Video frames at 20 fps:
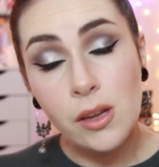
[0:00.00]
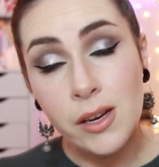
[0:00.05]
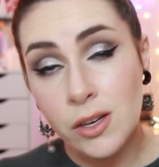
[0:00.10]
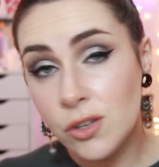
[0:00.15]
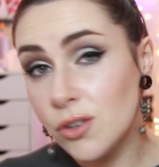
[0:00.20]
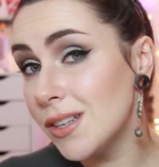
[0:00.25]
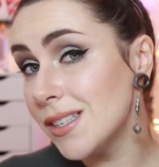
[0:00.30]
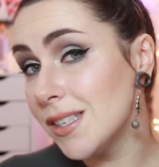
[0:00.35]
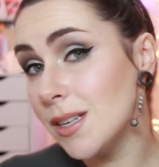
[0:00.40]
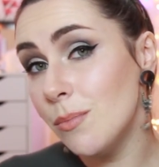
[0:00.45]

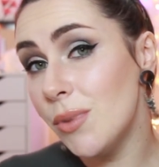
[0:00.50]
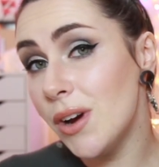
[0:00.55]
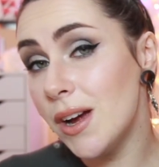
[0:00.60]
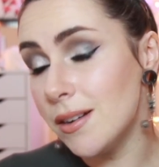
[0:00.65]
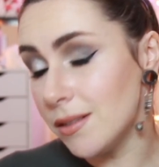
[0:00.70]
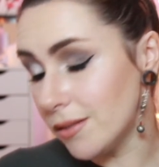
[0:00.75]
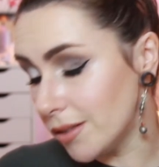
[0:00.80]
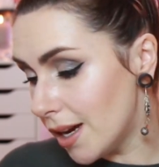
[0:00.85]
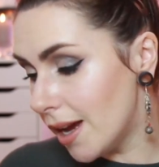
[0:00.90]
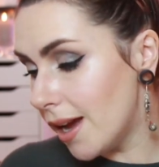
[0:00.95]
interesting
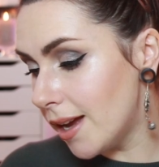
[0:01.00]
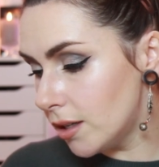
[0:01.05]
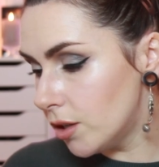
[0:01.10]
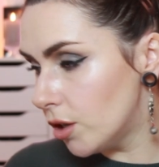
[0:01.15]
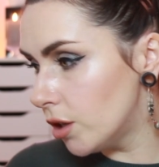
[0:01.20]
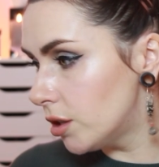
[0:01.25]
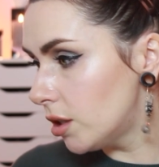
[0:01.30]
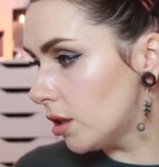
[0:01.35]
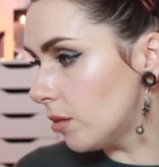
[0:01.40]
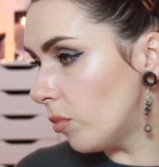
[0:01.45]
brand. I
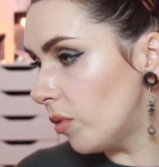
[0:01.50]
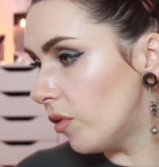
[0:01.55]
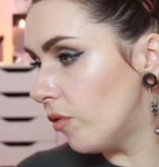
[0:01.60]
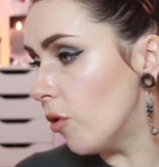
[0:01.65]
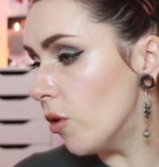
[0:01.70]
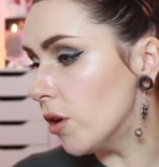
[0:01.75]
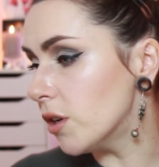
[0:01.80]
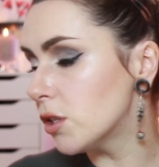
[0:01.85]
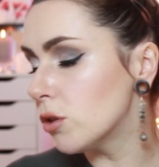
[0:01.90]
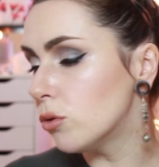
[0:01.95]
hadn't heard of them
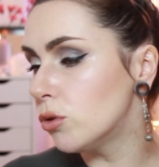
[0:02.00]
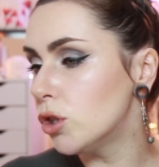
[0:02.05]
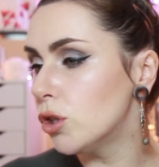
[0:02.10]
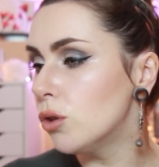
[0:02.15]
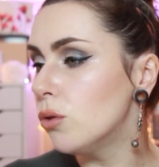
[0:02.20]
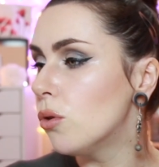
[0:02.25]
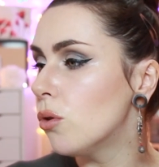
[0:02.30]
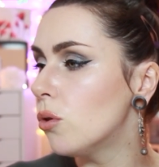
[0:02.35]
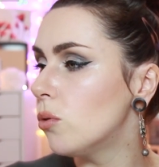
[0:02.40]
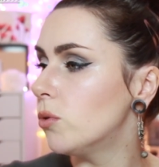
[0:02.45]
before, so
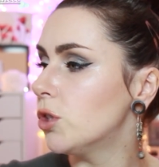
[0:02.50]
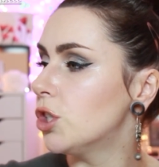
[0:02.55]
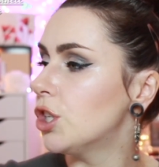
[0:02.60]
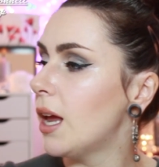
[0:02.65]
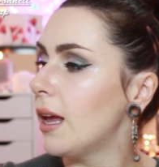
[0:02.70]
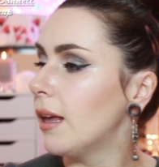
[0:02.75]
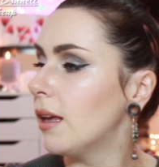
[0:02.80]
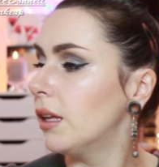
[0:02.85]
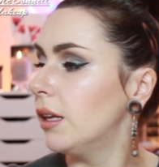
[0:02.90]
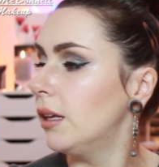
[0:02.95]
do go and
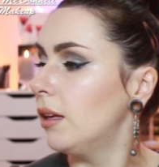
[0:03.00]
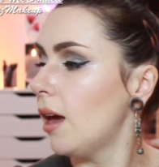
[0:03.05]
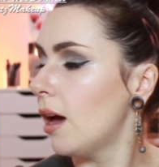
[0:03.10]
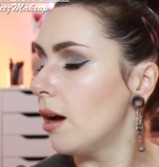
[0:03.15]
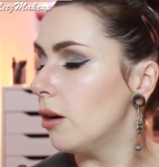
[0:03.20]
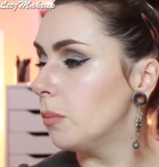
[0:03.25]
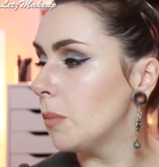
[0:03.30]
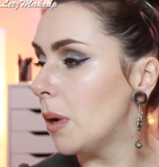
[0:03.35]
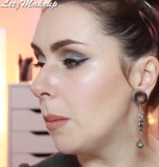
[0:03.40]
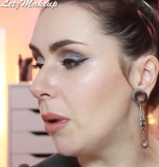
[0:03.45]
check
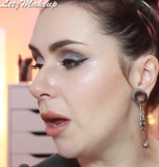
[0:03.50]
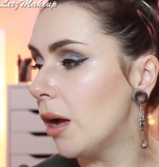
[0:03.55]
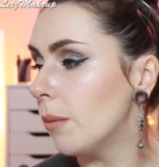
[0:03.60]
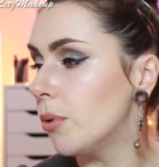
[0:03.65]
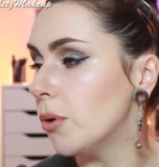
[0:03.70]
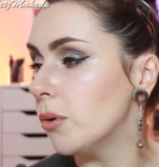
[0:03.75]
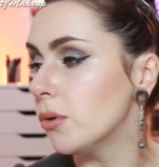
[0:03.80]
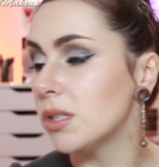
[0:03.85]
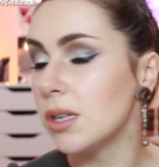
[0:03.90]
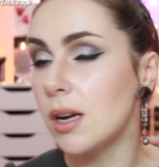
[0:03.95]
out my
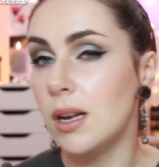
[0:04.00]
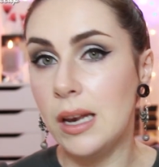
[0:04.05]
blog post.